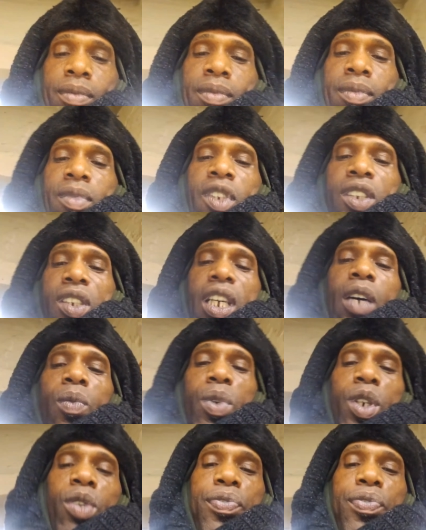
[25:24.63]
It's not
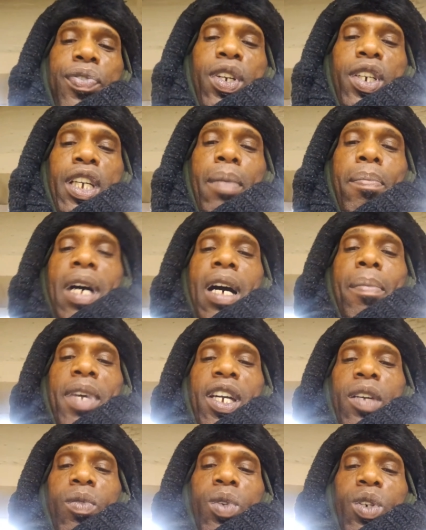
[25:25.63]
real fur, your mama
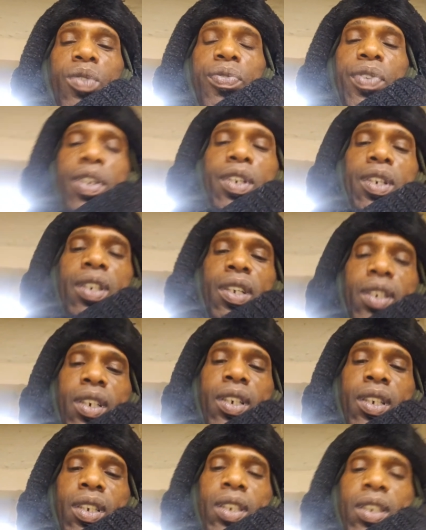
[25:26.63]
ain't real fur.
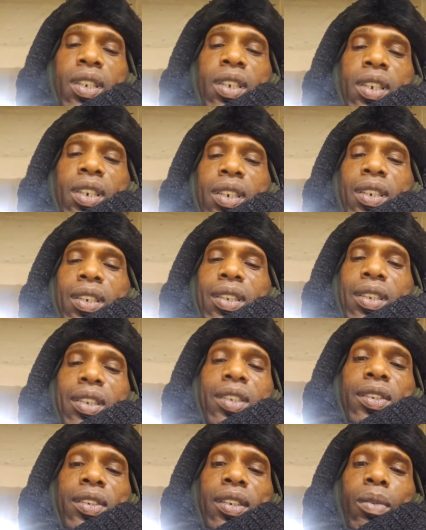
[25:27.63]

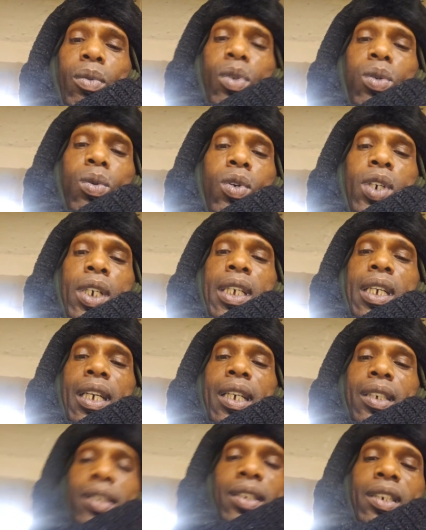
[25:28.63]
These are some corny
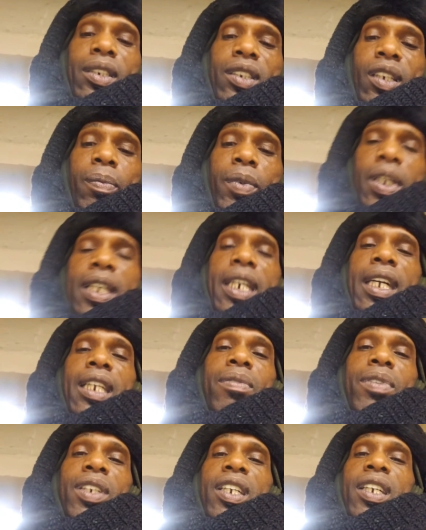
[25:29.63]
ass niggas up here. They can't
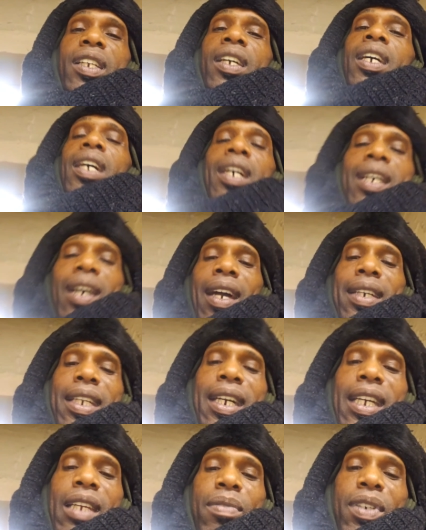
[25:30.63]
even
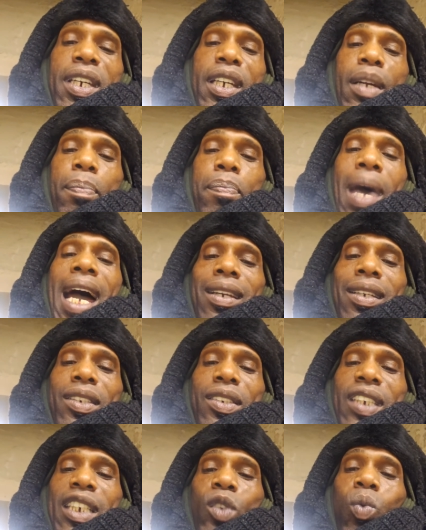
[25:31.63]
get a
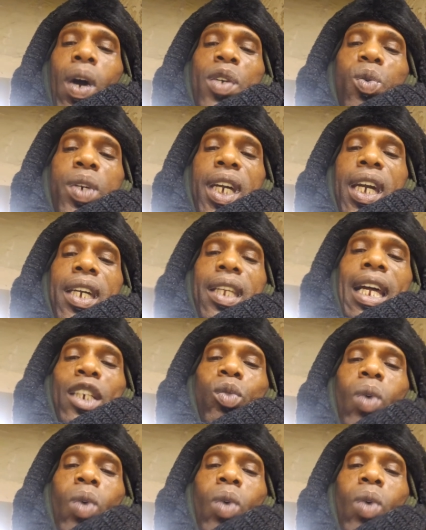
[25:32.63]
balance. That's why you can't rap